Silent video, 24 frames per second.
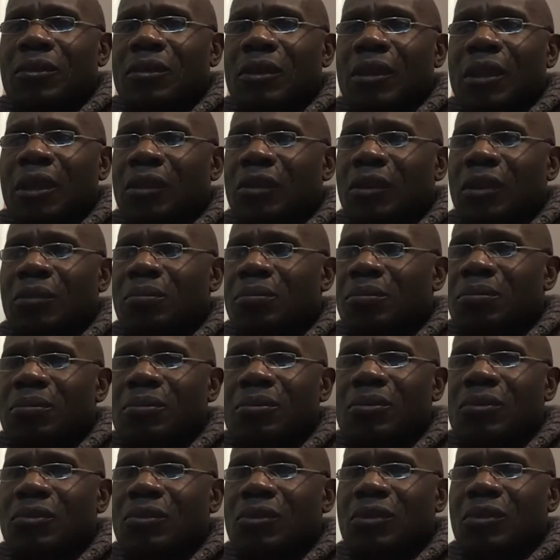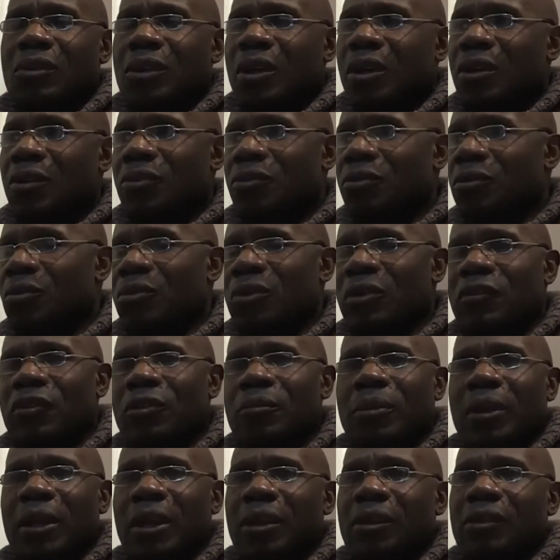as they dug through
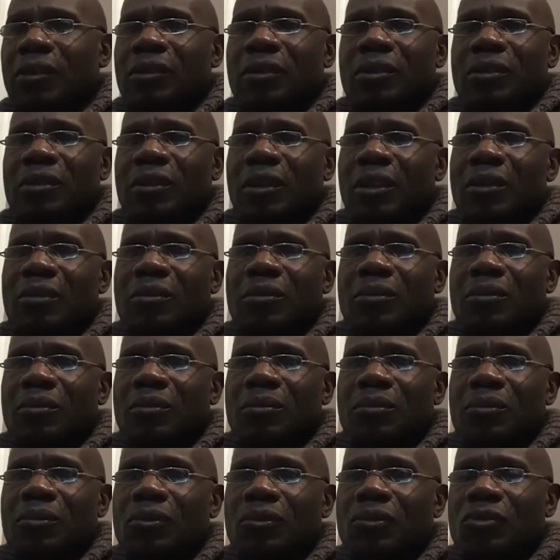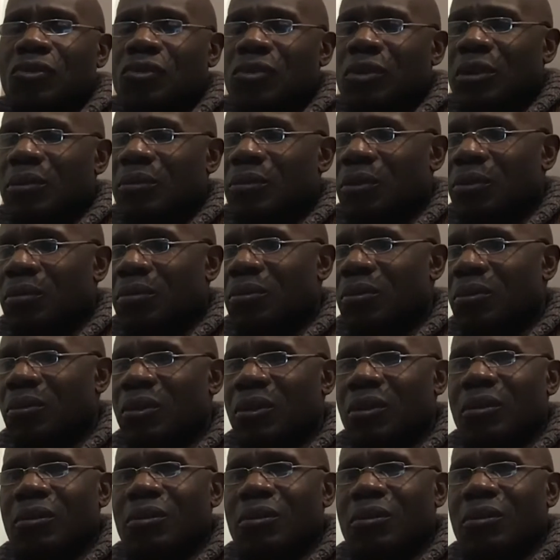riverbanks and, and streams and